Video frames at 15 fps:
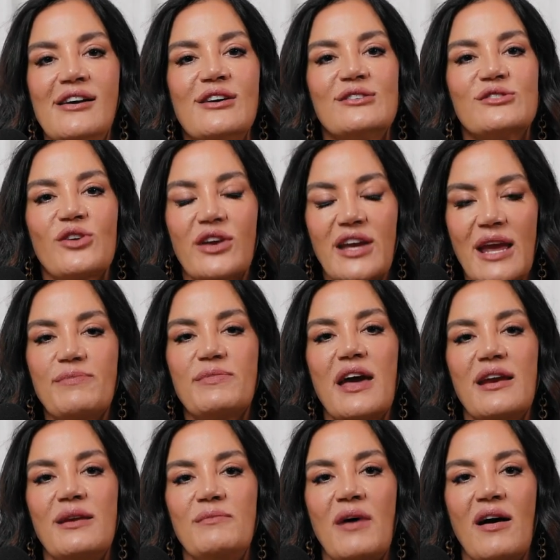So keep that
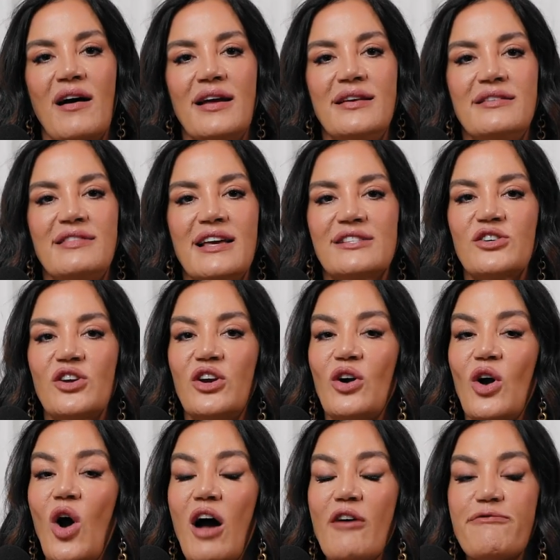in mind. That's going to
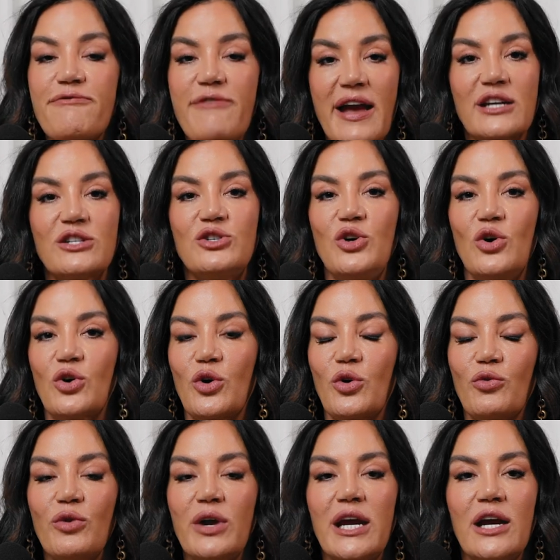affect your
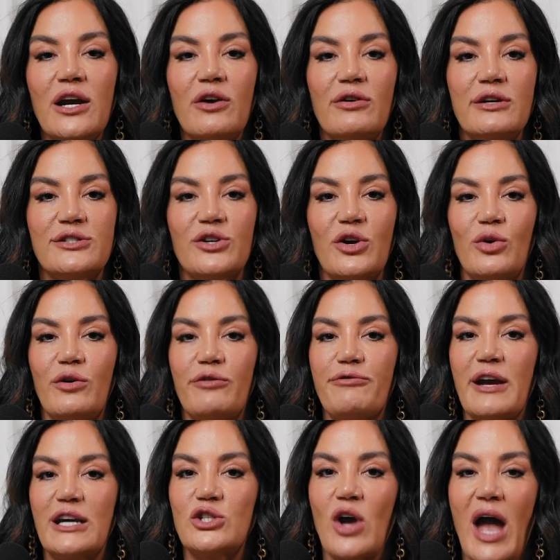career. It's going to
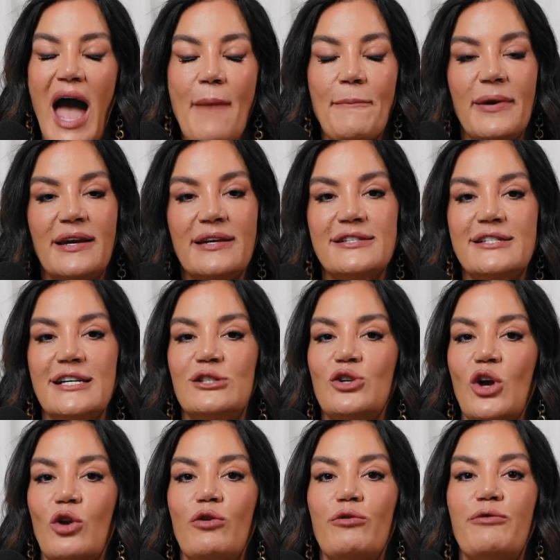affect your happiness. It's
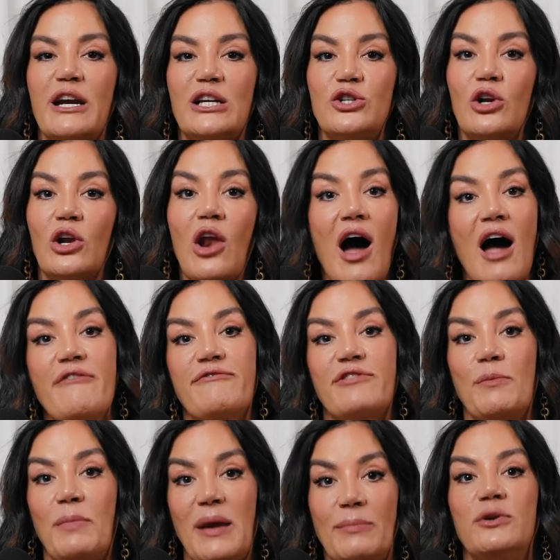going to affect your life,
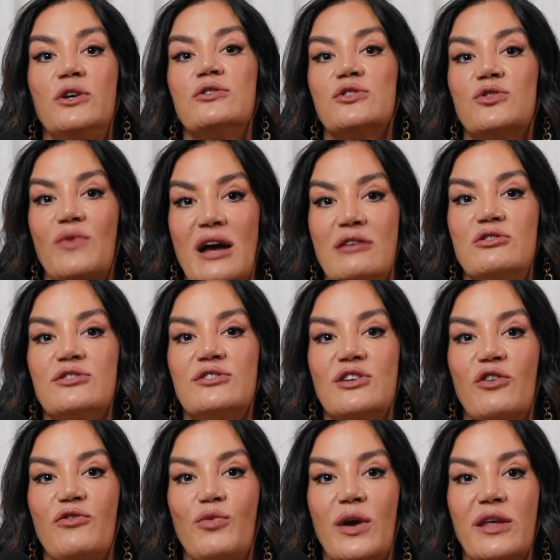the people you surround
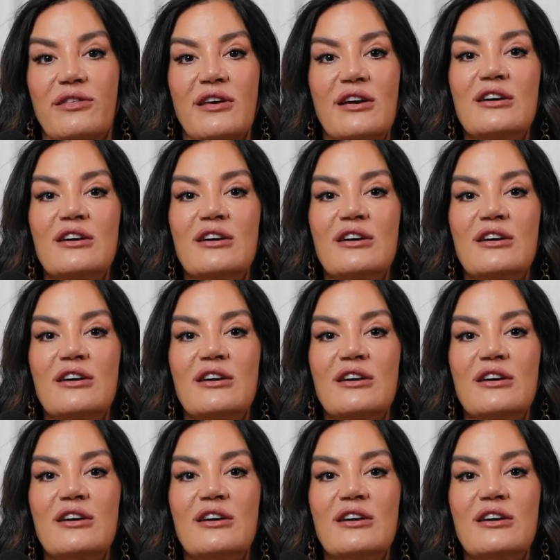yourself with.